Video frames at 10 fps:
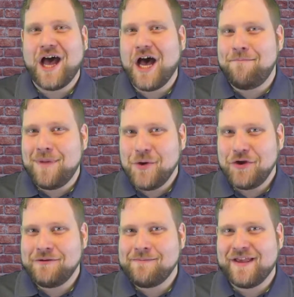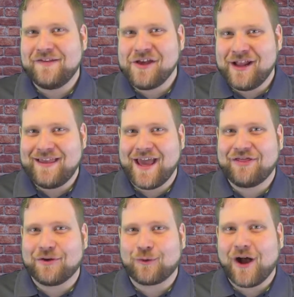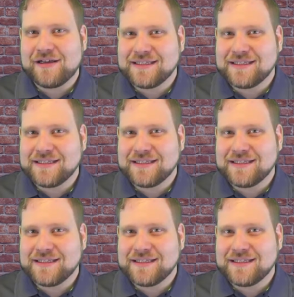A modem is going to take the raw